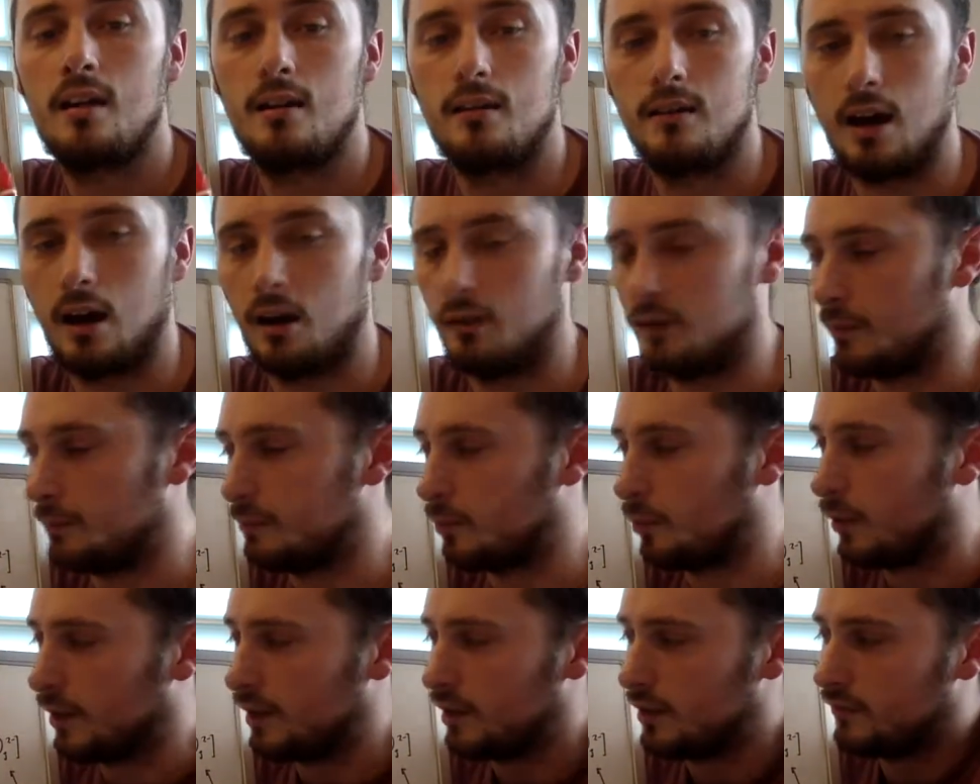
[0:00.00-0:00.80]
Now, the
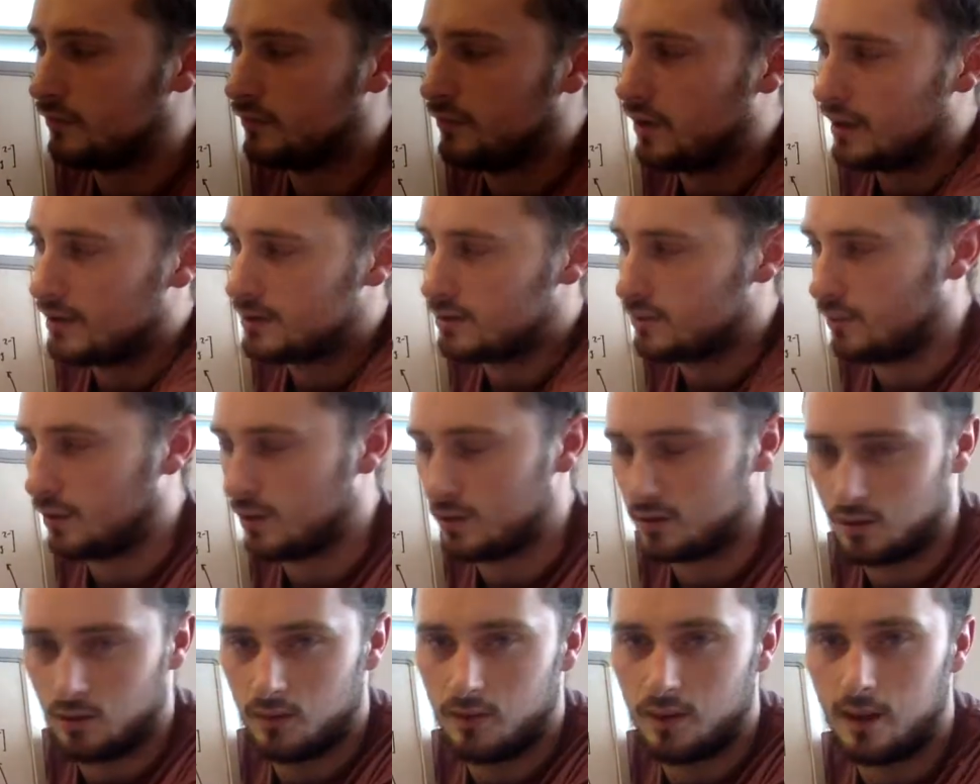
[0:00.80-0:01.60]
point of this
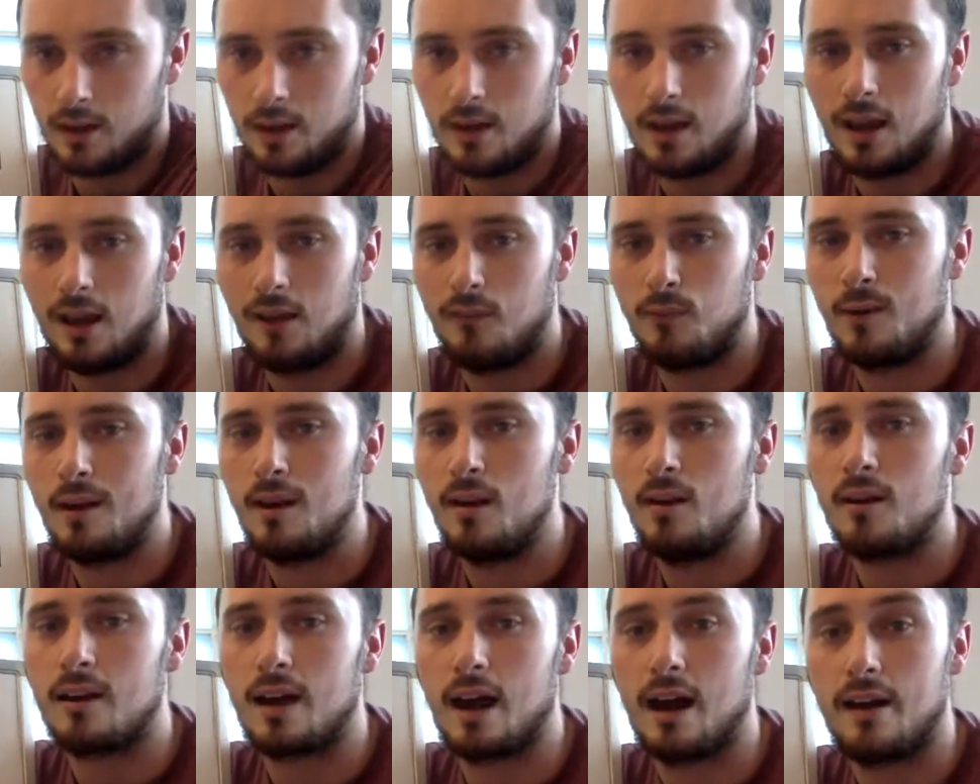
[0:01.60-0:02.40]
question then, if
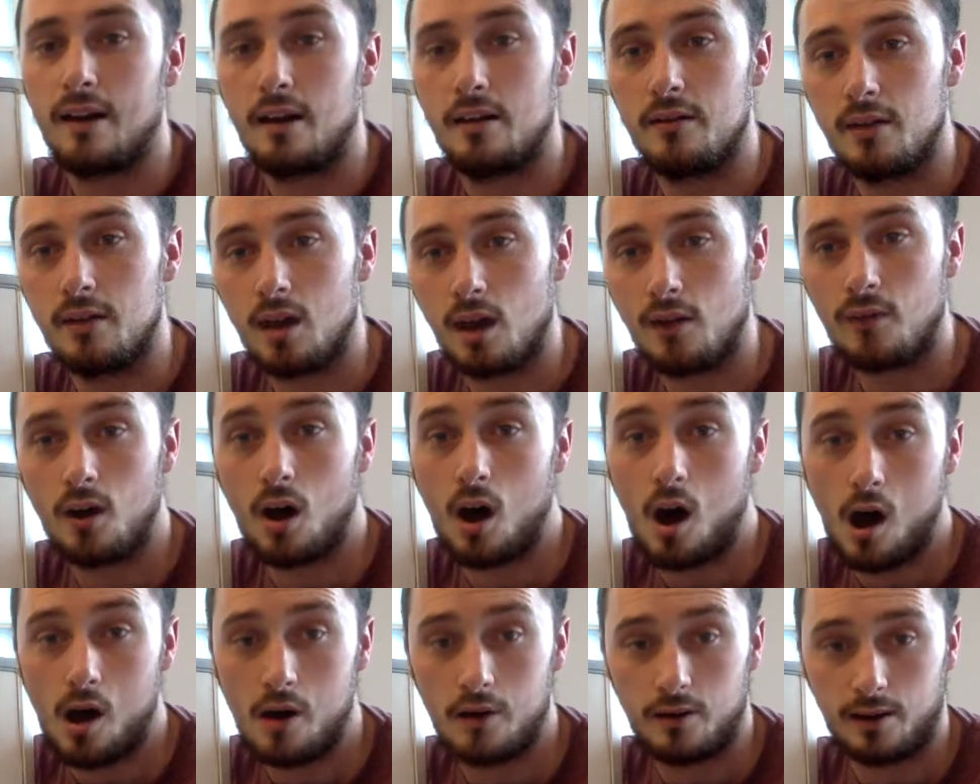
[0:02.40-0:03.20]
we look at another
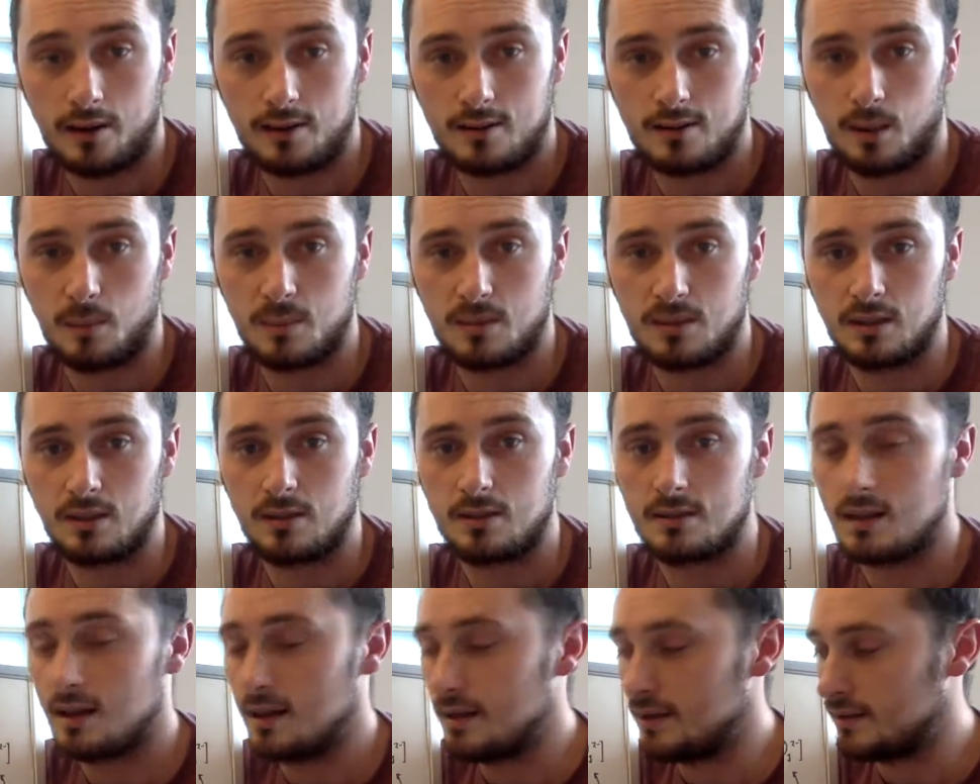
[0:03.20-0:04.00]
ionic
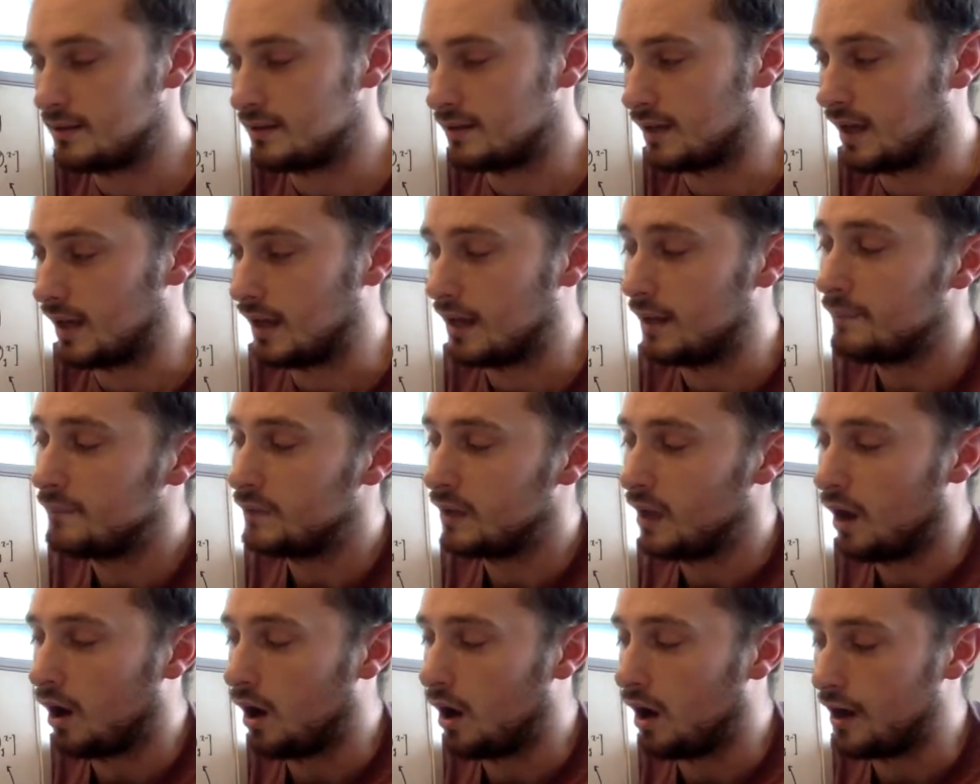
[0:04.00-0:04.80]
substance, say
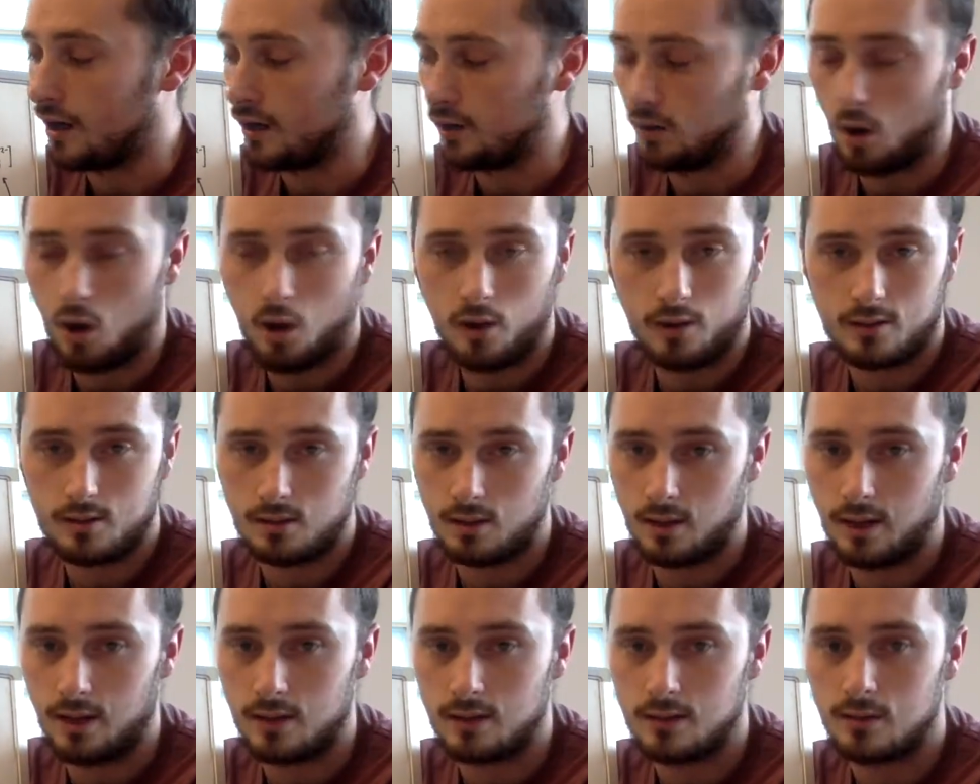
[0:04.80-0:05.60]
iron
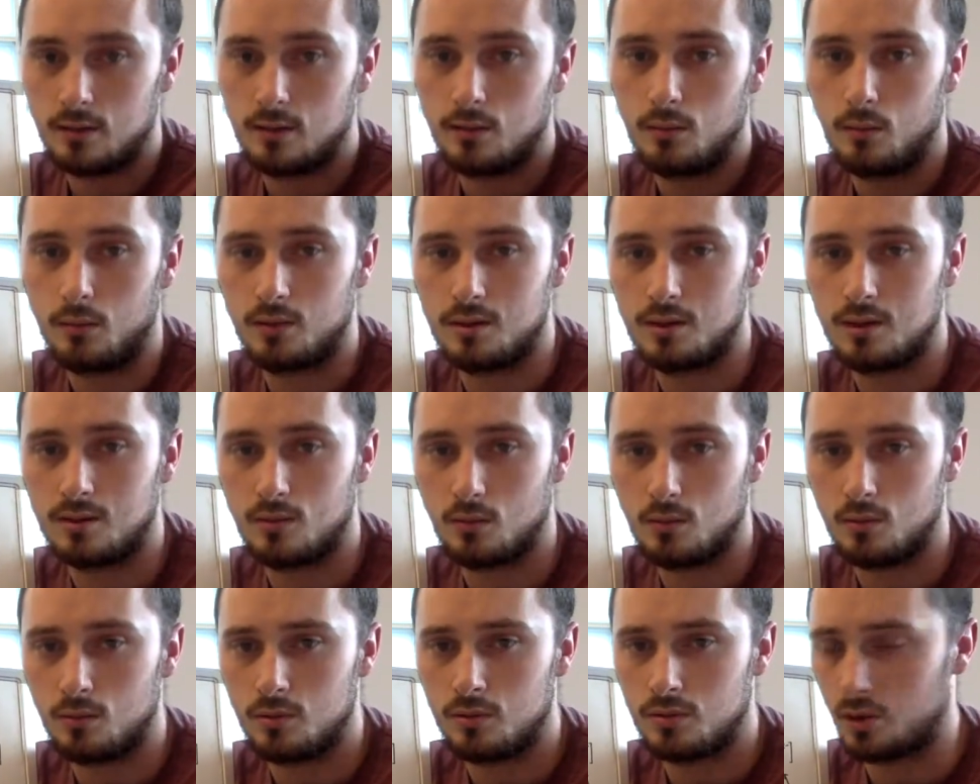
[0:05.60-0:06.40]
oxalate, which is
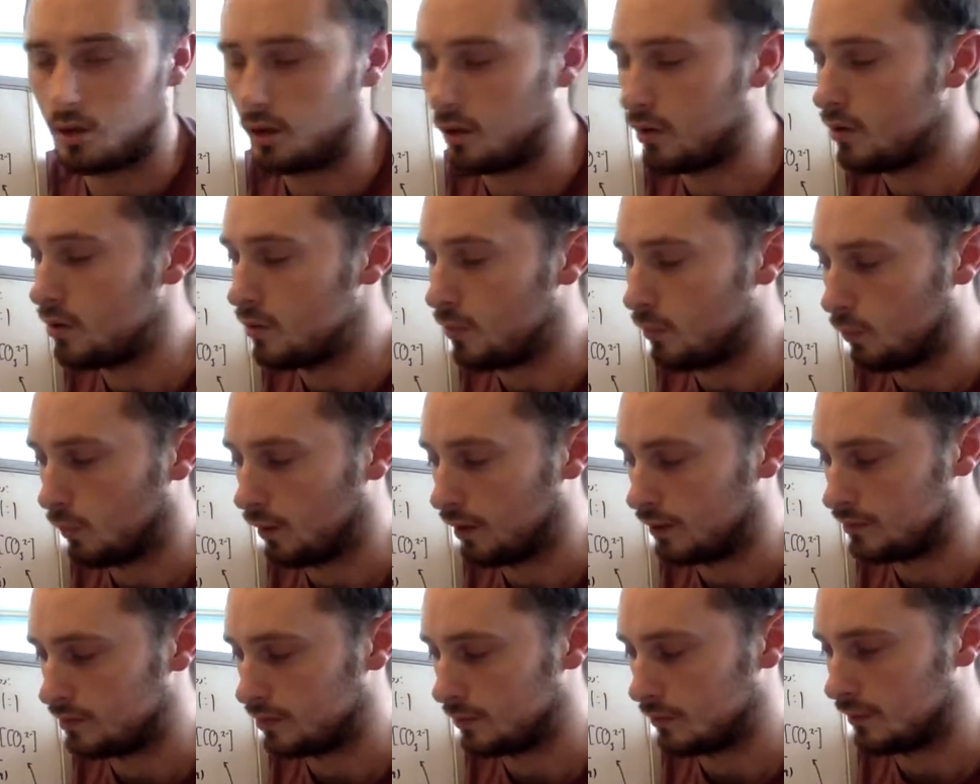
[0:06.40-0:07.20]
also
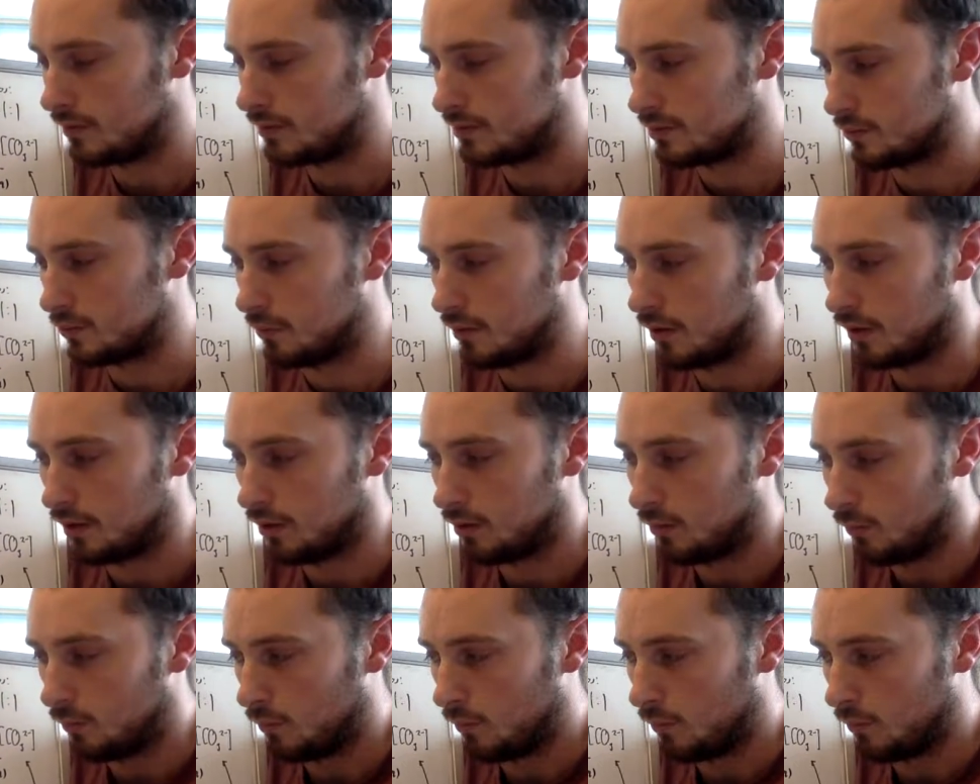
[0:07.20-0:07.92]
1 to 1 to 1.